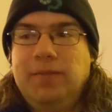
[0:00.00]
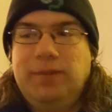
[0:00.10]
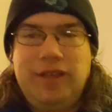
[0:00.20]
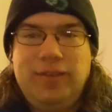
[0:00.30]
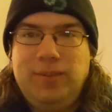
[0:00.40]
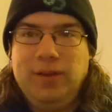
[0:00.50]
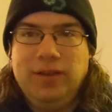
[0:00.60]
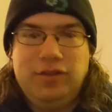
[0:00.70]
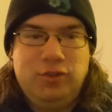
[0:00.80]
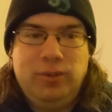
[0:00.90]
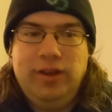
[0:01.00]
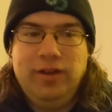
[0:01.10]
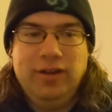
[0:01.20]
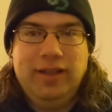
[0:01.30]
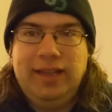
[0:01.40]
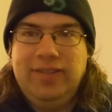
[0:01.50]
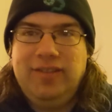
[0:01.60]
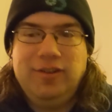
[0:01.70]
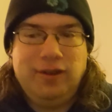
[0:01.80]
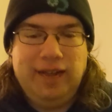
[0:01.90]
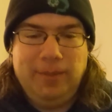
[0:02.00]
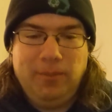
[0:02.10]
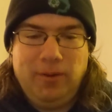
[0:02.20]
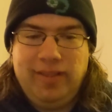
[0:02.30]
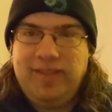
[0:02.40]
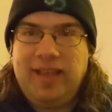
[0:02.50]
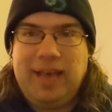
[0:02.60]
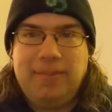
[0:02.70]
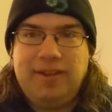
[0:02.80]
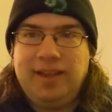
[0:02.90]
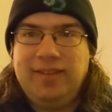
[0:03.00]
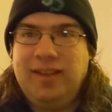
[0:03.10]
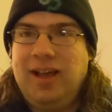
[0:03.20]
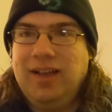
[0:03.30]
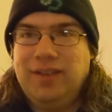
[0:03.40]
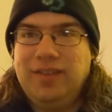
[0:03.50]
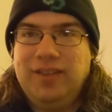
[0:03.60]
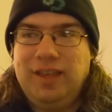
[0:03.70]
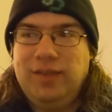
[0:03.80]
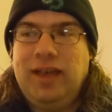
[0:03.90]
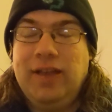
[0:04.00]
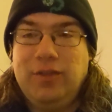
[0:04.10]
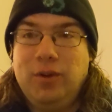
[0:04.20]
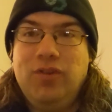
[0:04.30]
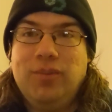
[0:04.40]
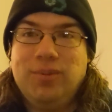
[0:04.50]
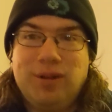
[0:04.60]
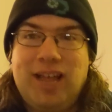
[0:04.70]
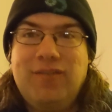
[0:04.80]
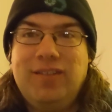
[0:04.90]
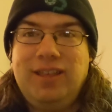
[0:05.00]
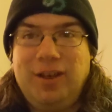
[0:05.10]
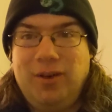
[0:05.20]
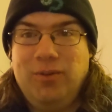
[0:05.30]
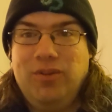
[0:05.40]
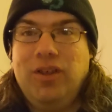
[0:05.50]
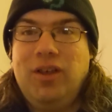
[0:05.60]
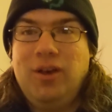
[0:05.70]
Facebook, Twitter, Instagram, WhatsApp, TikTok, things like that, those are privately owned